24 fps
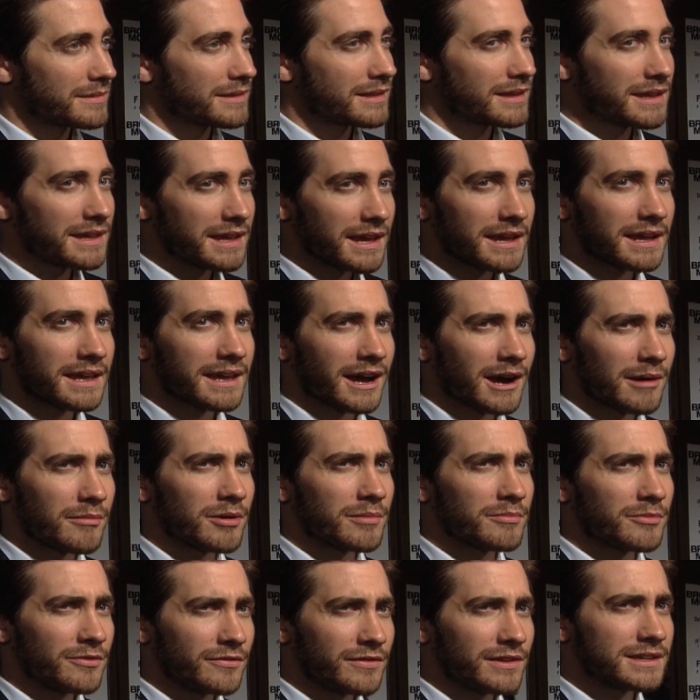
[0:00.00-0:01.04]
The gay
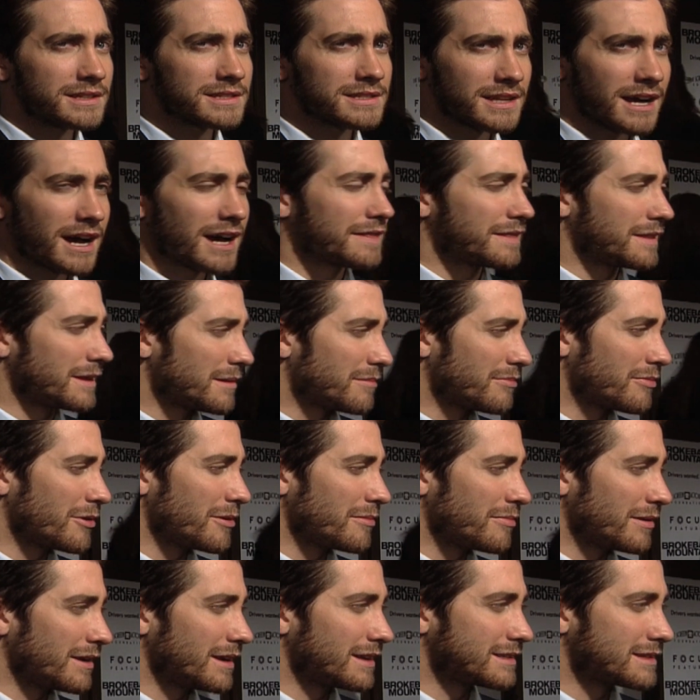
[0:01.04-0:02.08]
cowboy movie is not the
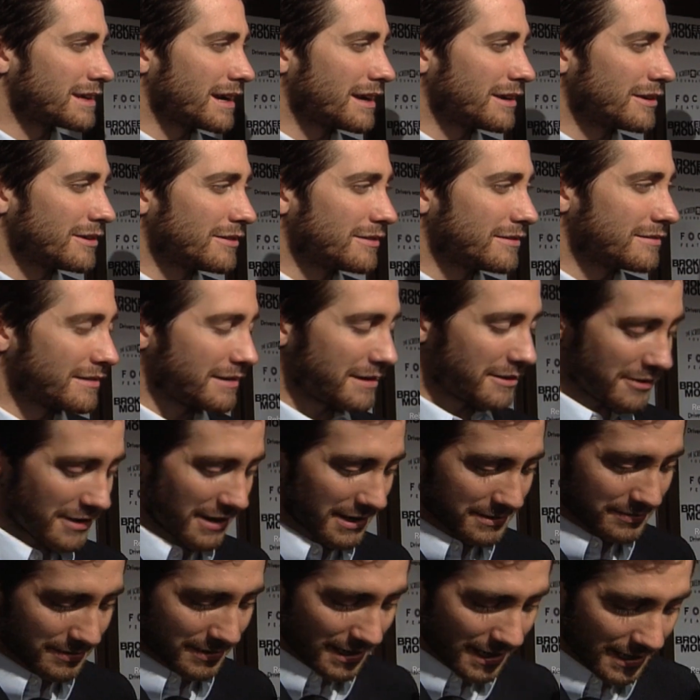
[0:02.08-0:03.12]
appropriate title or
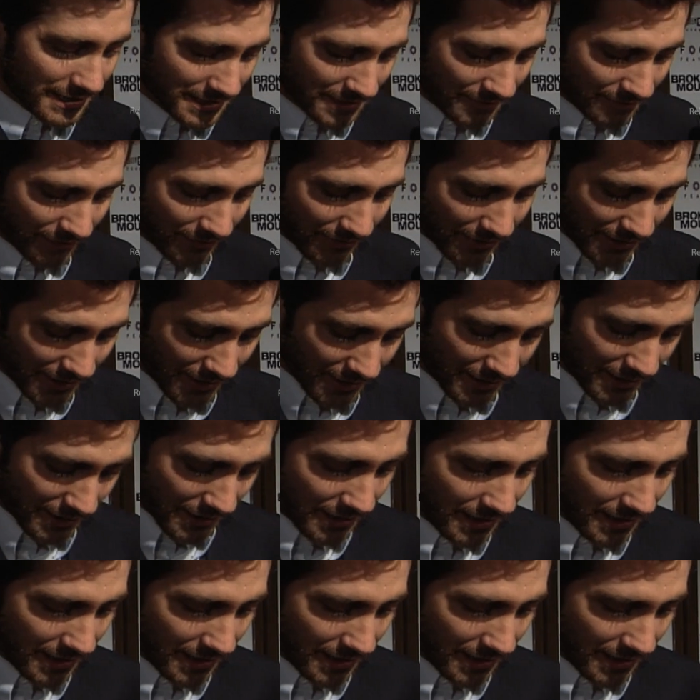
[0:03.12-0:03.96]
explanation for it.